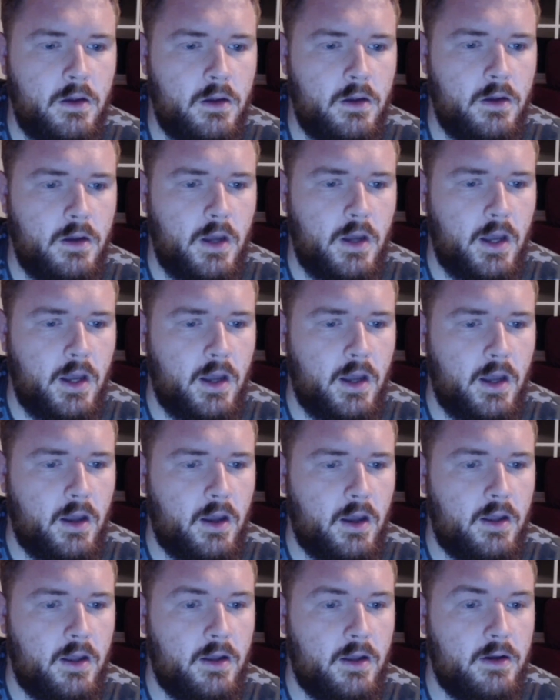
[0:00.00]

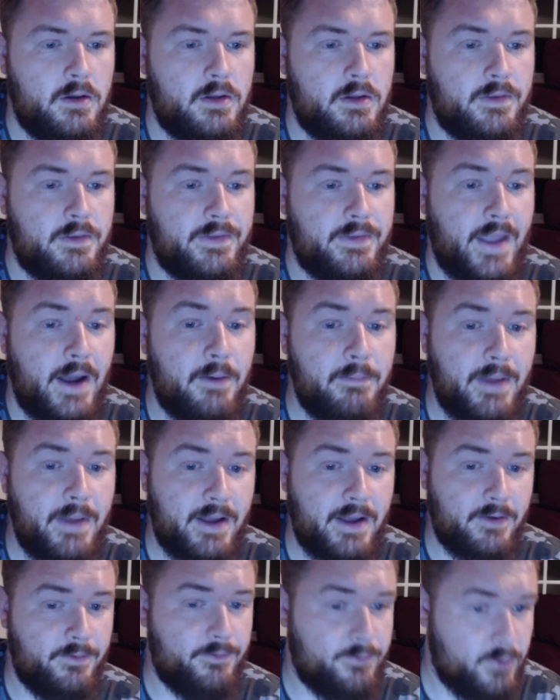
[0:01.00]
Down back
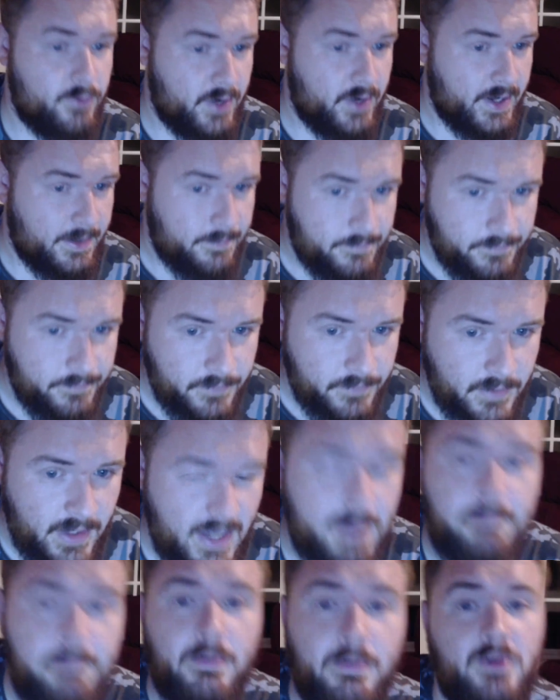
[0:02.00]
3,
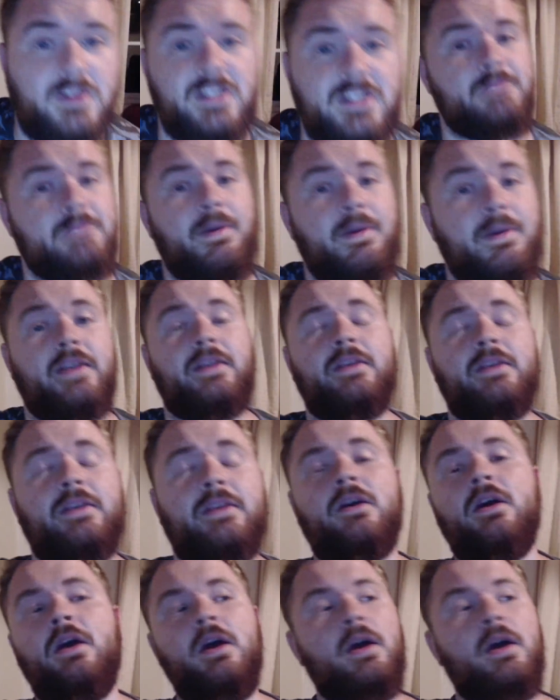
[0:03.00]
hitbox expanded.
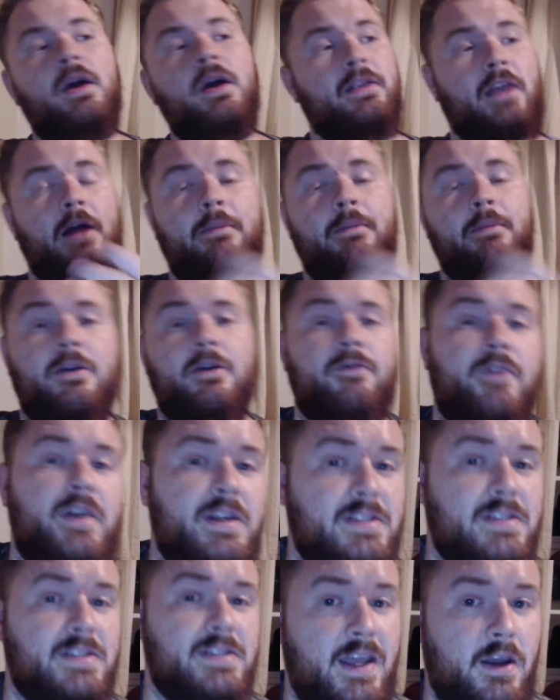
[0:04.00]
Down back 3 is
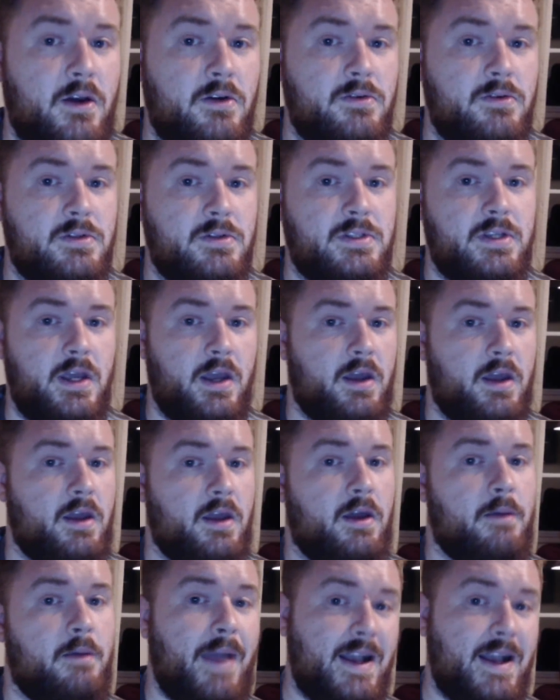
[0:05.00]
Leo's
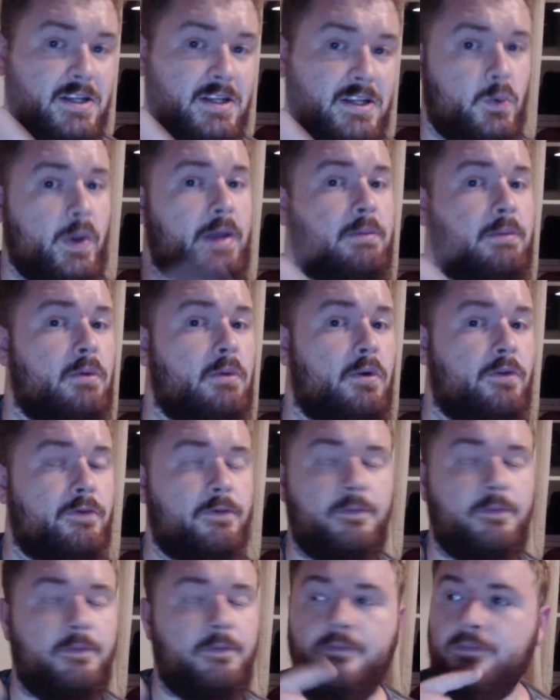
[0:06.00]
backswing move.
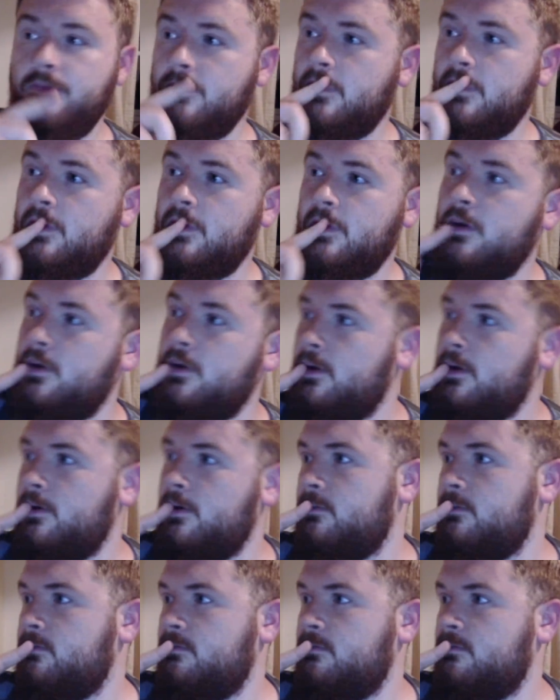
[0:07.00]

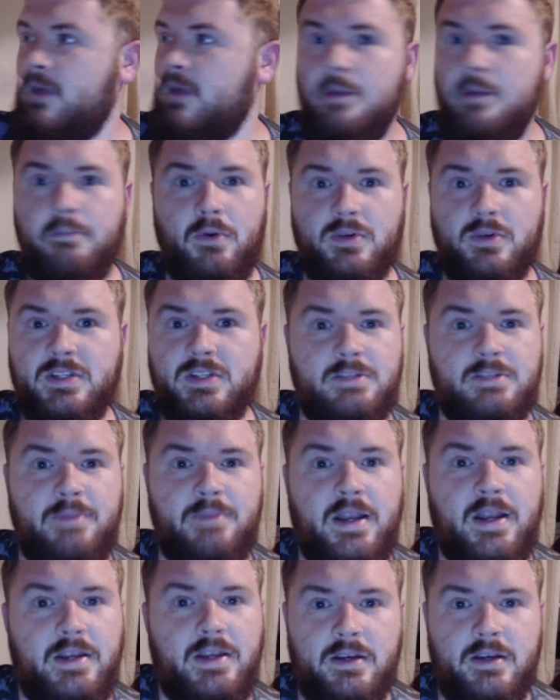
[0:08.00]
Hitbox
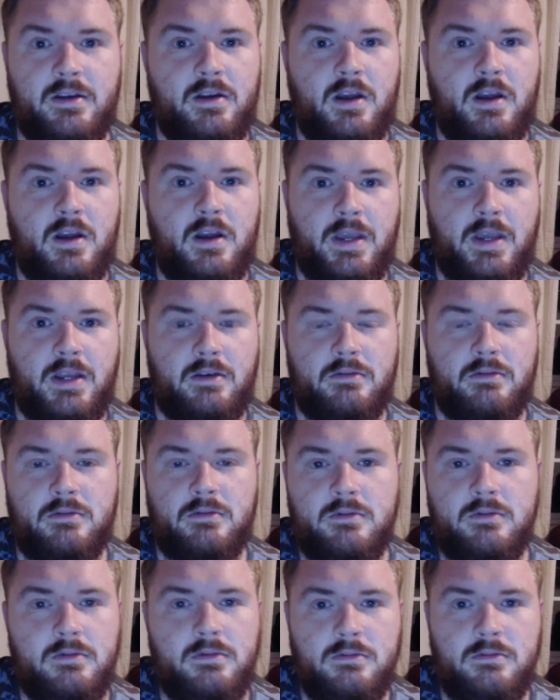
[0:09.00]
expanded, I mean,
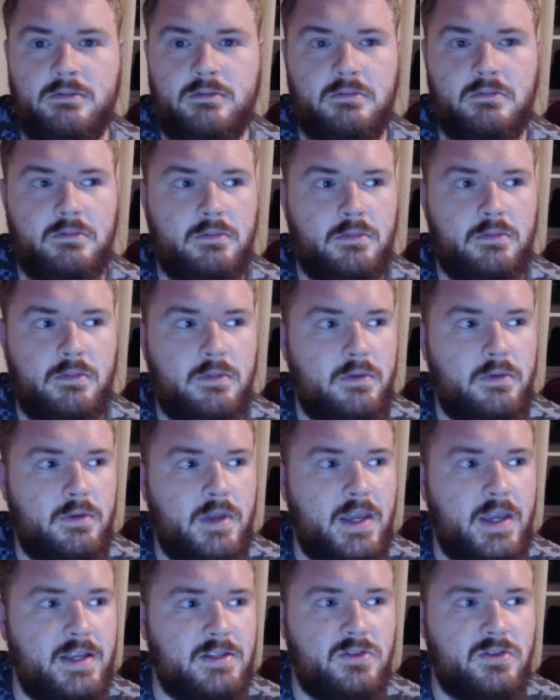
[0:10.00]

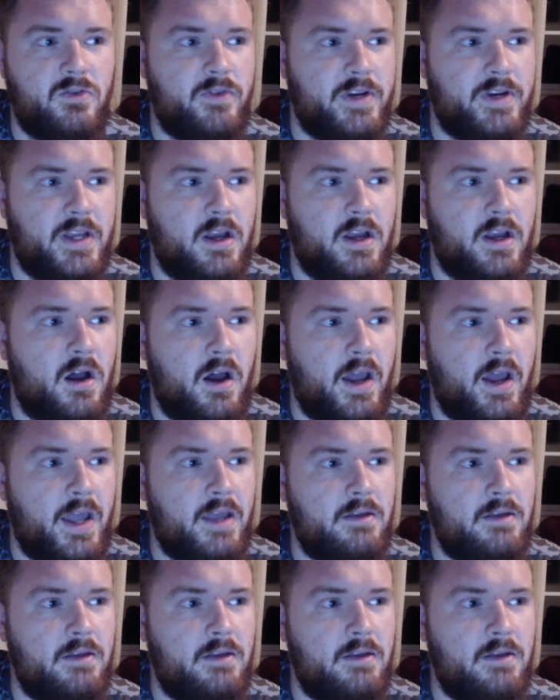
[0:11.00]
it's already a high.